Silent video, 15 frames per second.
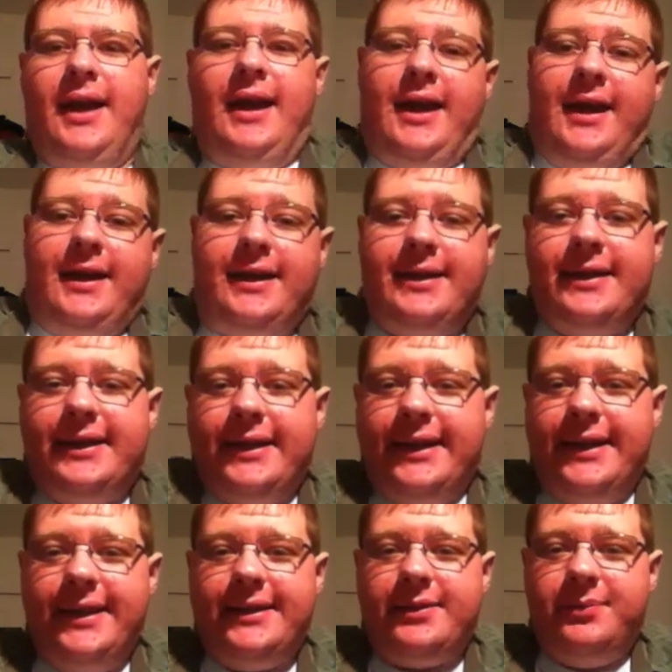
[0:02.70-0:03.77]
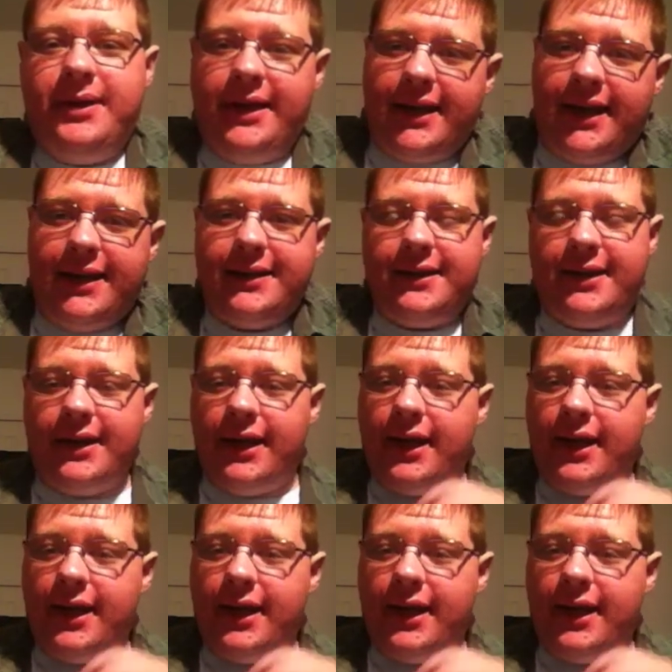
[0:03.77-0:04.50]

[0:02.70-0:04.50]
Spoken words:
Hi, it's me again,